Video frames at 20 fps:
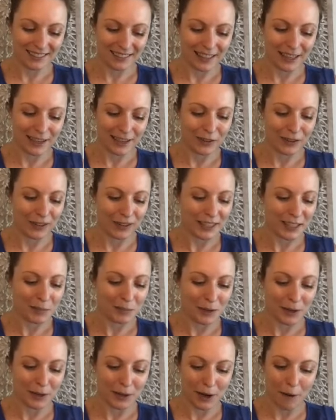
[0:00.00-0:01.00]
Give her a
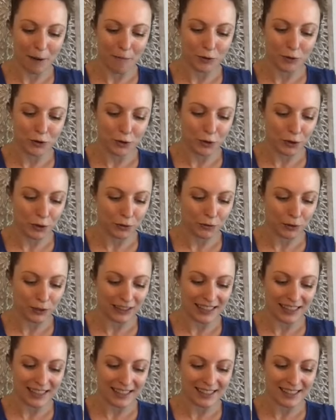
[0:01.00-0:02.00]
spirit of
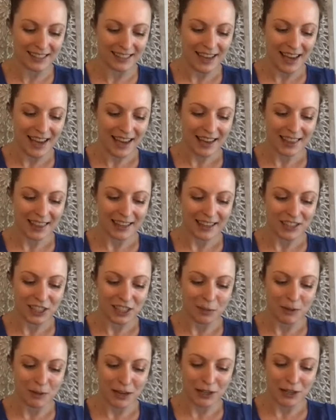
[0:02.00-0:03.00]
truthfulness that
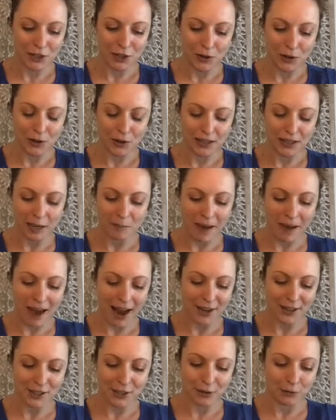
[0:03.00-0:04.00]
she may show the
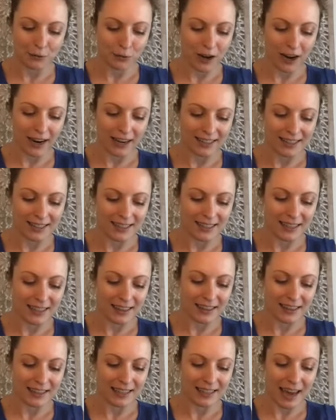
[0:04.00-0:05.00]
compassion of Christ
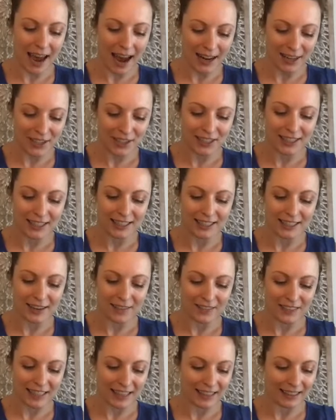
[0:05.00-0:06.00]
in the actions
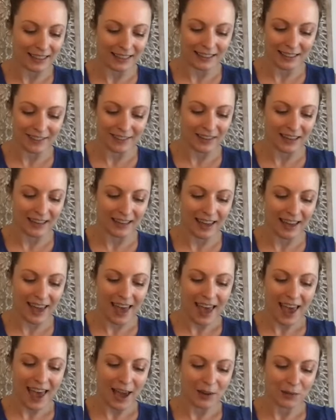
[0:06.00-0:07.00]
of daily living
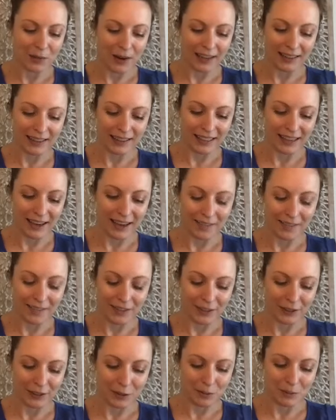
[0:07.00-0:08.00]
and rightly
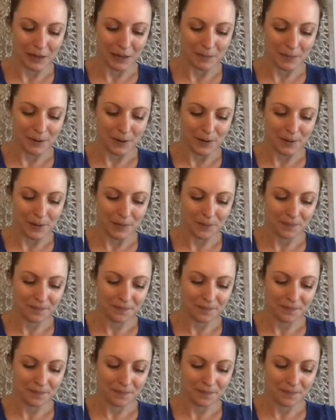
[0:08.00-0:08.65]
govern your people.